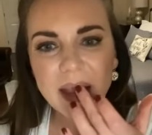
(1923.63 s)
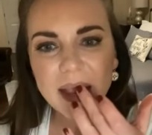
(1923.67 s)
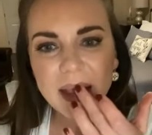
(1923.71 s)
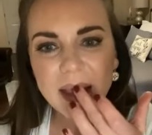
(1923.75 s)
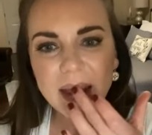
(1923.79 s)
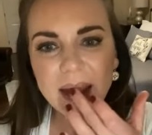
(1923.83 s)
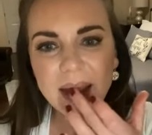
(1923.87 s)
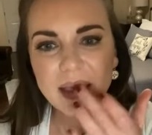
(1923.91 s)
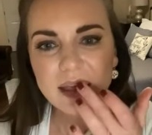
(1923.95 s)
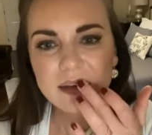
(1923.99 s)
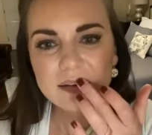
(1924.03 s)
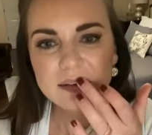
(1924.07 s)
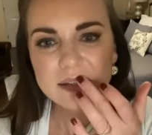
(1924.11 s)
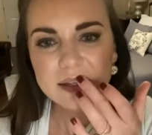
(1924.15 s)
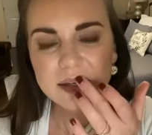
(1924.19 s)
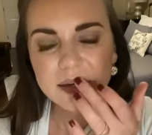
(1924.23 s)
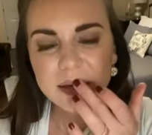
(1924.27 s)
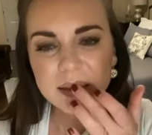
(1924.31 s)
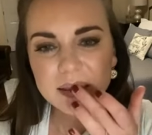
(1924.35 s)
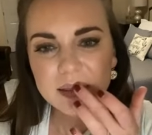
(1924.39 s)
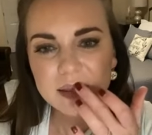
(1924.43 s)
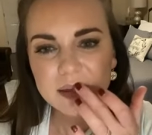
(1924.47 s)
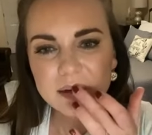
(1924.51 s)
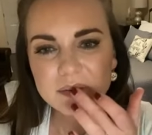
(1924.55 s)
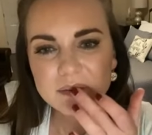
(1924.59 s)
gives it a
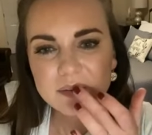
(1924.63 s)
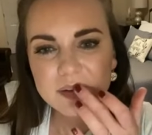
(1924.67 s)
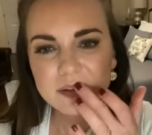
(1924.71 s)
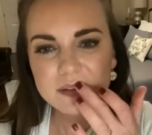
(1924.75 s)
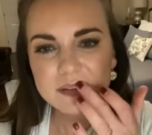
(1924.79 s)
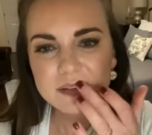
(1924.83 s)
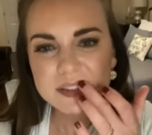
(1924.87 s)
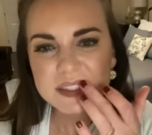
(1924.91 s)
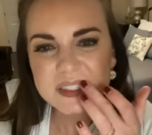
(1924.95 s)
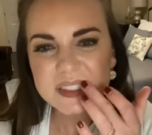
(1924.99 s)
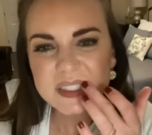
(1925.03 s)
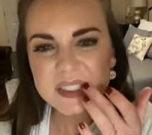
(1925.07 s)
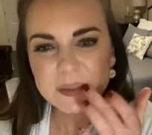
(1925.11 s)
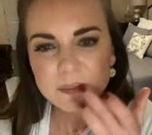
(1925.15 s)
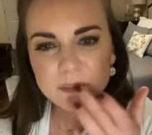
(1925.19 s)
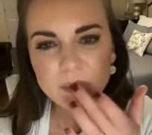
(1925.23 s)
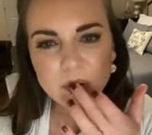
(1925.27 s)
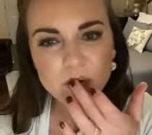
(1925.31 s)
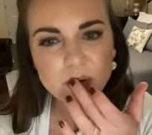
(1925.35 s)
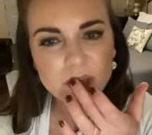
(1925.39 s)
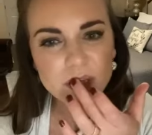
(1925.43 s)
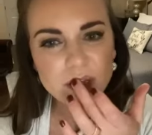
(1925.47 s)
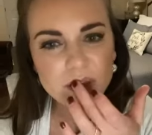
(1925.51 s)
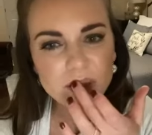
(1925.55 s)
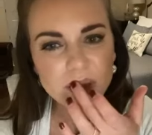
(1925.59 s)
little bit of a
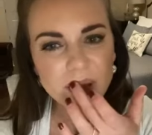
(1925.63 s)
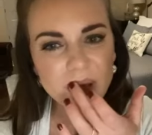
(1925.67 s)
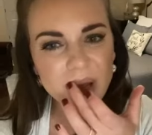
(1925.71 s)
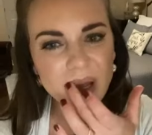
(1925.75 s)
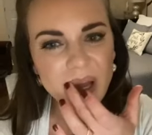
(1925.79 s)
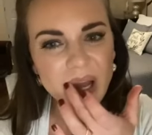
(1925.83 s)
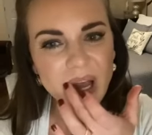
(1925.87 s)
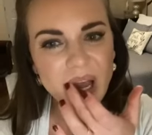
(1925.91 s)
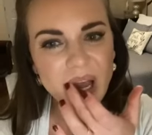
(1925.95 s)
smoky look.